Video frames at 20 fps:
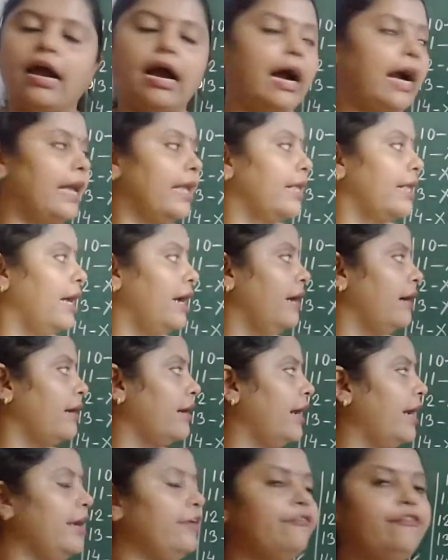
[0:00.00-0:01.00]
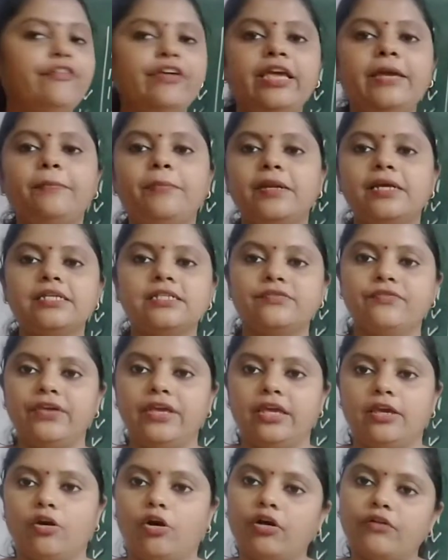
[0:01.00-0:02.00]
I can't write V plus
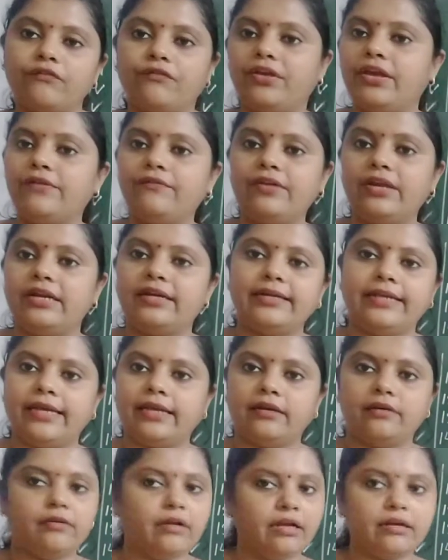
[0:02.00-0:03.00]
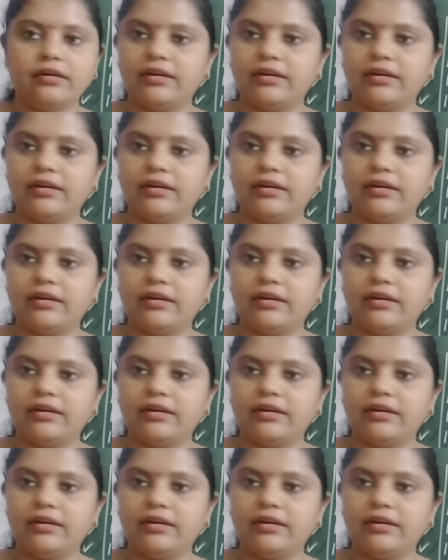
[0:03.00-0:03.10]
V or VV, 10.